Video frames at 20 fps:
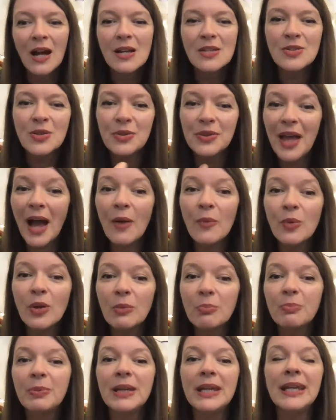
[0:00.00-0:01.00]
So that
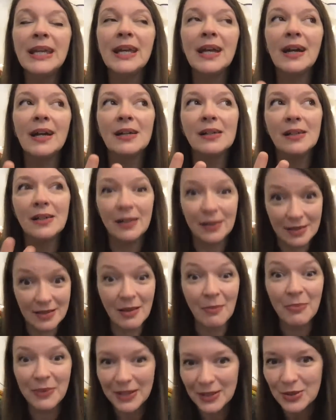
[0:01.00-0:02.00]
will be
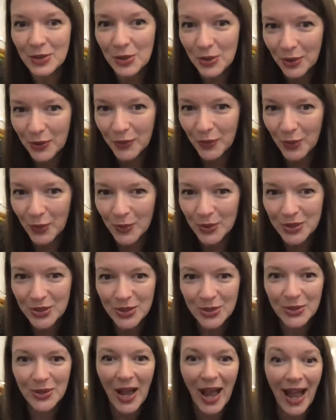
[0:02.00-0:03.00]
something to look forward
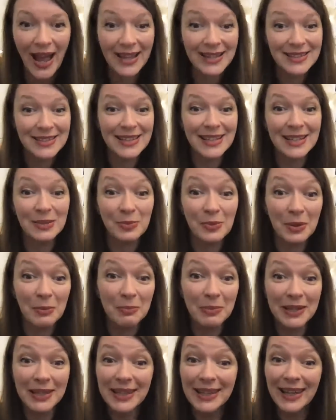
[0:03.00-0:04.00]
to, and it will
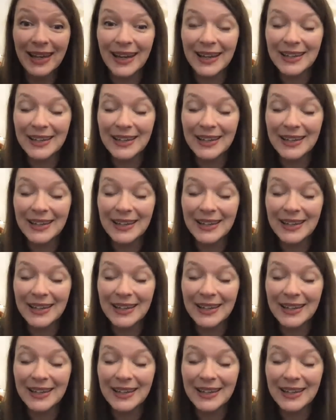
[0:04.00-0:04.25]
be,